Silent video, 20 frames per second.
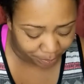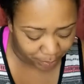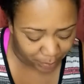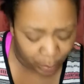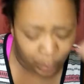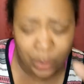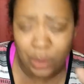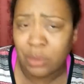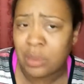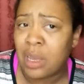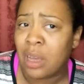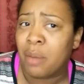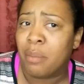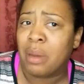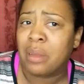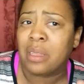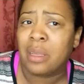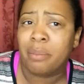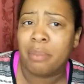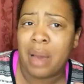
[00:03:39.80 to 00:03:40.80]
We're going to talk
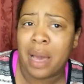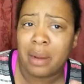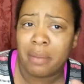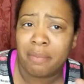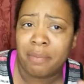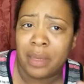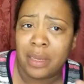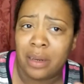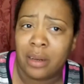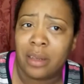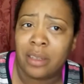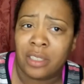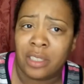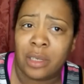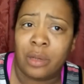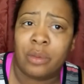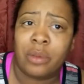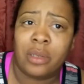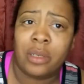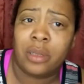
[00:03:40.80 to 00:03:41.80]
about that bottom feeder that
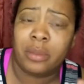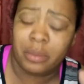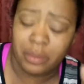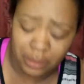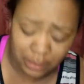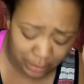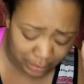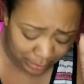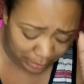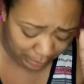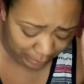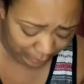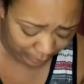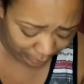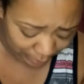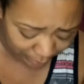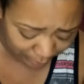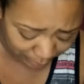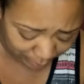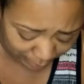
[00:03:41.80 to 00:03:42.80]
showed up a
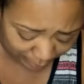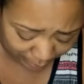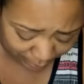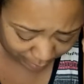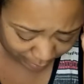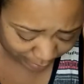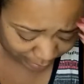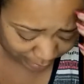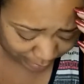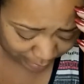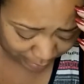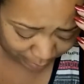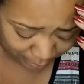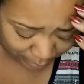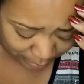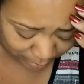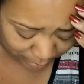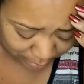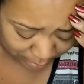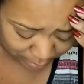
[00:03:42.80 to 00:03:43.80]
little later, because that
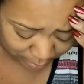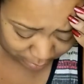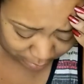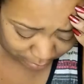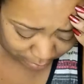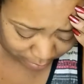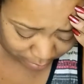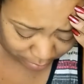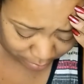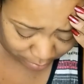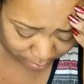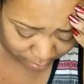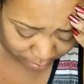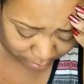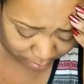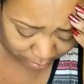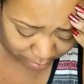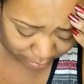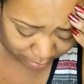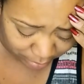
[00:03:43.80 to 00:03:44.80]
was,
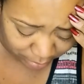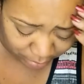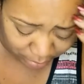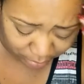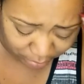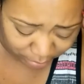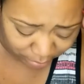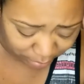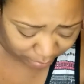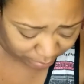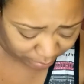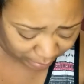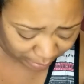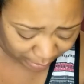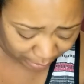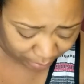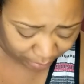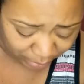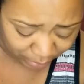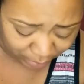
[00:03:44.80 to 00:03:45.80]
oh, I
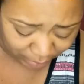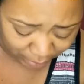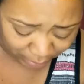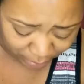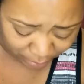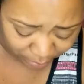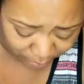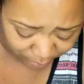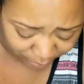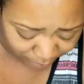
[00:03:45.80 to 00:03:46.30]
don't even know.